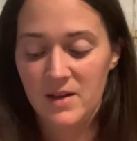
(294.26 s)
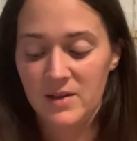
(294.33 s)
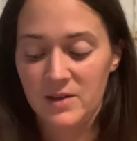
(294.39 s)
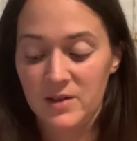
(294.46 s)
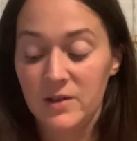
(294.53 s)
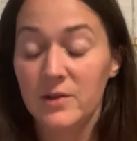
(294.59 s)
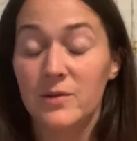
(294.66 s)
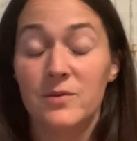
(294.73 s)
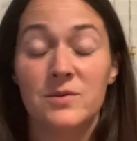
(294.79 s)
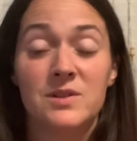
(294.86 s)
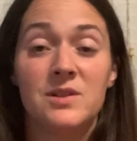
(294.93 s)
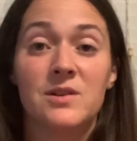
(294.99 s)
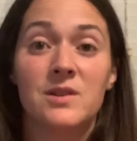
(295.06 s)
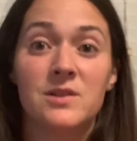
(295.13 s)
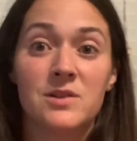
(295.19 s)
used,
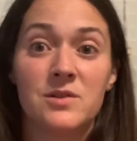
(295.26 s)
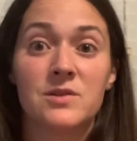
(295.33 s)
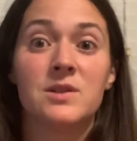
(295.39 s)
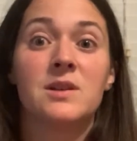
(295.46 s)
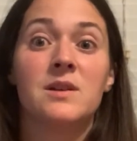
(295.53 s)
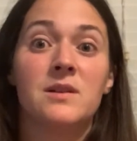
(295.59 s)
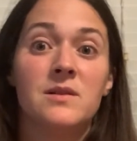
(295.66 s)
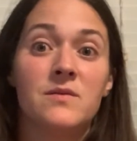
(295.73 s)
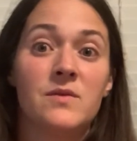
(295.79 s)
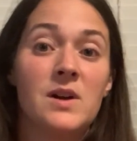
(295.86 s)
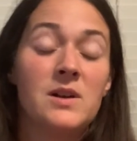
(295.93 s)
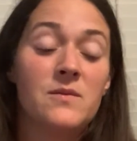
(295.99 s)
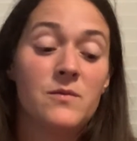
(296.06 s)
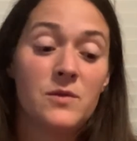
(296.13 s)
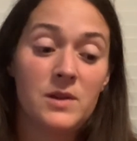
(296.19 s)
you can usually
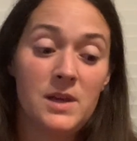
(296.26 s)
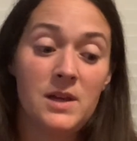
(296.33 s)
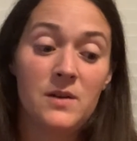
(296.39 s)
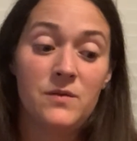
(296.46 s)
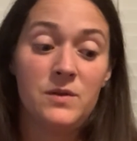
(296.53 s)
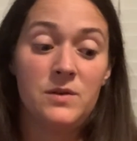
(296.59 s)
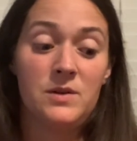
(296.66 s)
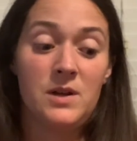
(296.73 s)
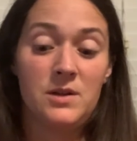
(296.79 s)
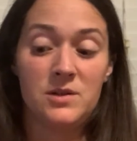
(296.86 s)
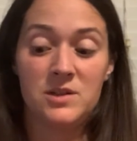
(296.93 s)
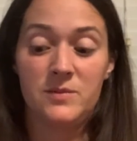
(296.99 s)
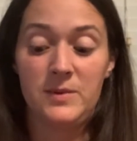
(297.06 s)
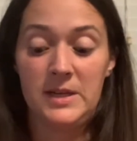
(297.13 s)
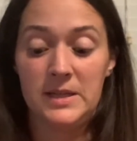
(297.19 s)
find them for like a few dollars
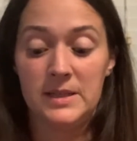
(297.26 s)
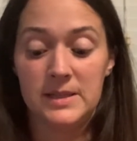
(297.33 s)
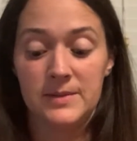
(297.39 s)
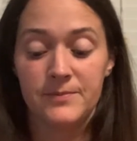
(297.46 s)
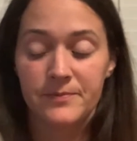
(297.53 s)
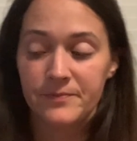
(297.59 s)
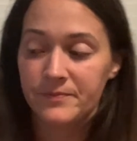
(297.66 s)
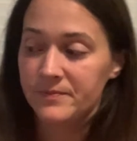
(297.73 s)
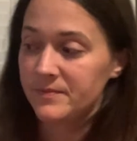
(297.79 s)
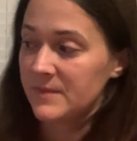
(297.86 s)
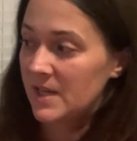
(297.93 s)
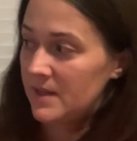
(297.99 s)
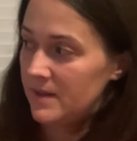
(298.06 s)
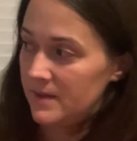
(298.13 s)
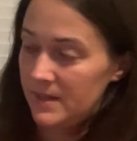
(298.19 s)
a piece.
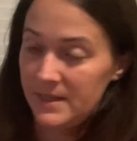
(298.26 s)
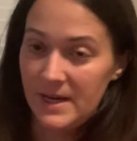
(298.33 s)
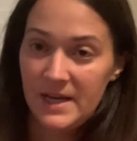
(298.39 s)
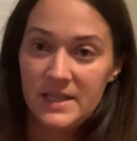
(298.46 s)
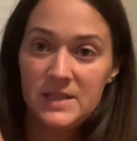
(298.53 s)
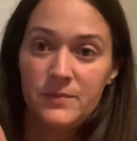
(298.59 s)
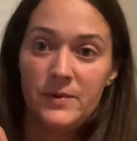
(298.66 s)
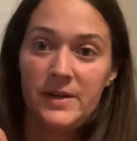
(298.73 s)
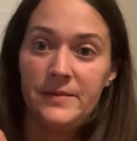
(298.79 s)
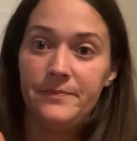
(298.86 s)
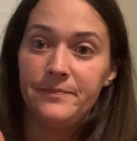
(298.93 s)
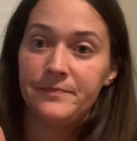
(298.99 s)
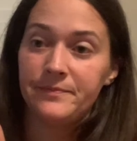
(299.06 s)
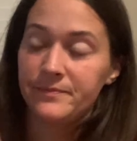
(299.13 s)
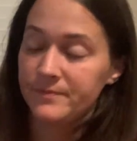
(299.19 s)
The next one
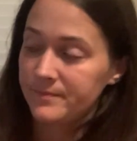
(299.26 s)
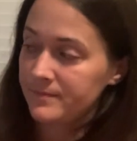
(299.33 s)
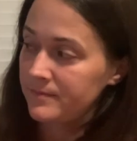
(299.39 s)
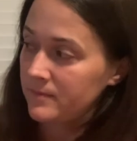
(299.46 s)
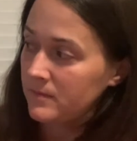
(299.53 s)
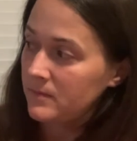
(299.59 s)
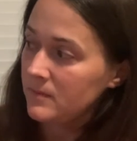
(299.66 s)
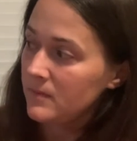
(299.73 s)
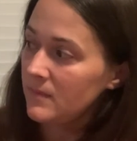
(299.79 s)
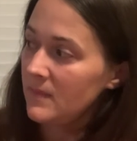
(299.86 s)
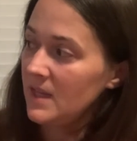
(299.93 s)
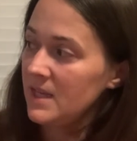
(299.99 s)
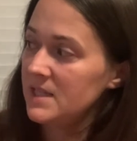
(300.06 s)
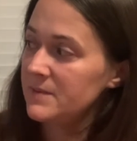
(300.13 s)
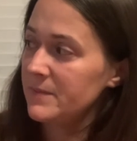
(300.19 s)

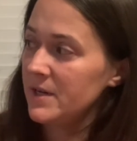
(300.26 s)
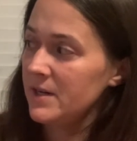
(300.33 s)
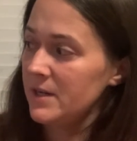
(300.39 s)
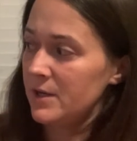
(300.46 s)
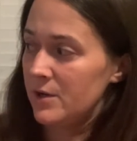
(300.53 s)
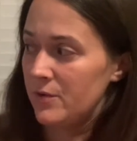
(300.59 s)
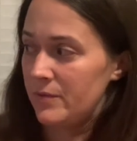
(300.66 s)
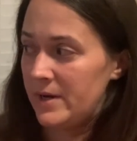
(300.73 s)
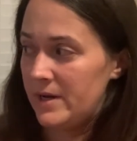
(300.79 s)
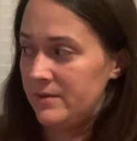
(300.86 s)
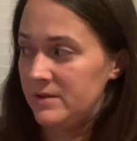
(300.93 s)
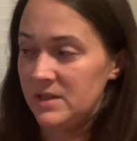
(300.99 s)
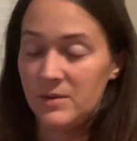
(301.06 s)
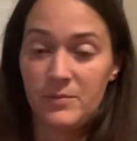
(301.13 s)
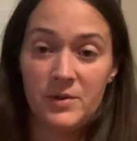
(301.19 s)
is Merry-Go-Round,
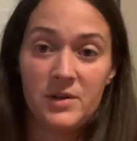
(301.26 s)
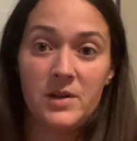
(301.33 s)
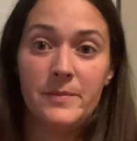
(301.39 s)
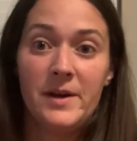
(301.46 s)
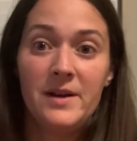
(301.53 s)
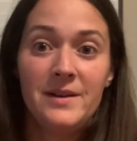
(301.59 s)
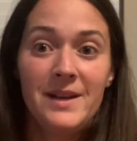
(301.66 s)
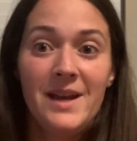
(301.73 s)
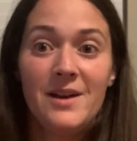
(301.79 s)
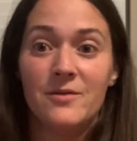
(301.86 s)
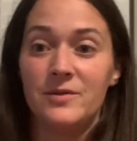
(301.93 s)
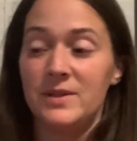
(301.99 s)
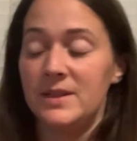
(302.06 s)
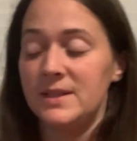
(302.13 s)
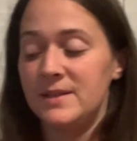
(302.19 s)
a book about
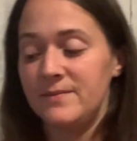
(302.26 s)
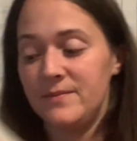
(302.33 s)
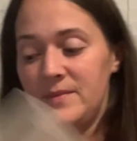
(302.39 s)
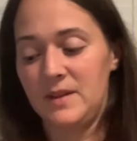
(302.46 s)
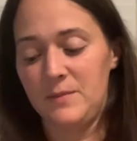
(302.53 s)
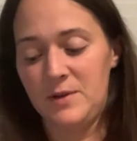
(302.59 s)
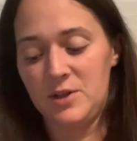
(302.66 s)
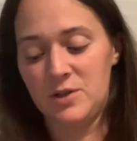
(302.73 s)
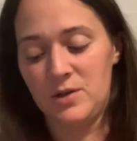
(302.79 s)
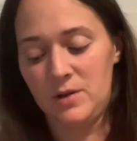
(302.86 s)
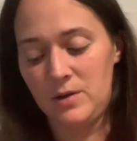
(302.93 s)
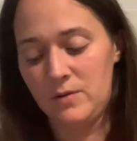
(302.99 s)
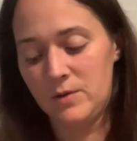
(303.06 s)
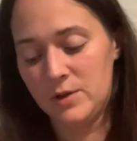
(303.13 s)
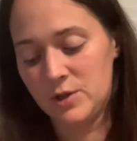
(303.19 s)
nouns. Let me show
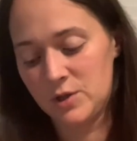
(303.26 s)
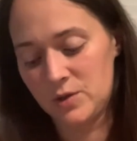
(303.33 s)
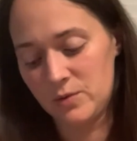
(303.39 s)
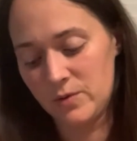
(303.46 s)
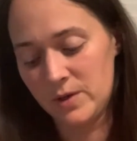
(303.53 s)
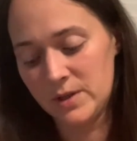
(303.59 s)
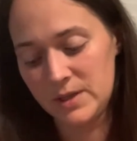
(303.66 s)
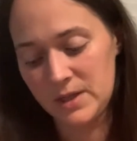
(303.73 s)
you a short